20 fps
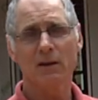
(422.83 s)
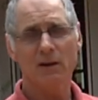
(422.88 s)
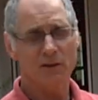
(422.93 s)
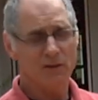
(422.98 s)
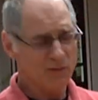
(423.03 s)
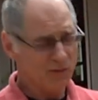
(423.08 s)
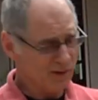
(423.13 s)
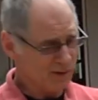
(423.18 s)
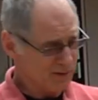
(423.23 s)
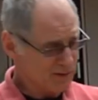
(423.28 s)
You
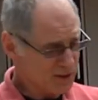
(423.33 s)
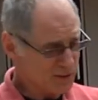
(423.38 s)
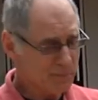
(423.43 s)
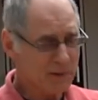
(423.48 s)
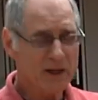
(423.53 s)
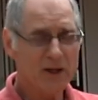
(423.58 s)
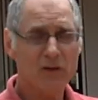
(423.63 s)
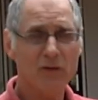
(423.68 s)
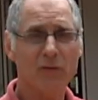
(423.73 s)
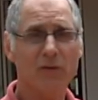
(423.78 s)
can see
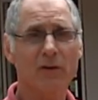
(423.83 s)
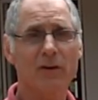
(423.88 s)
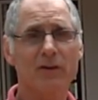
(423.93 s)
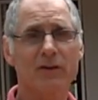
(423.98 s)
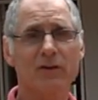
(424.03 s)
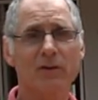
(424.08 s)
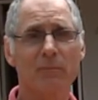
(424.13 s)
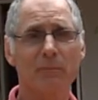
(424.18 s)
this makes for a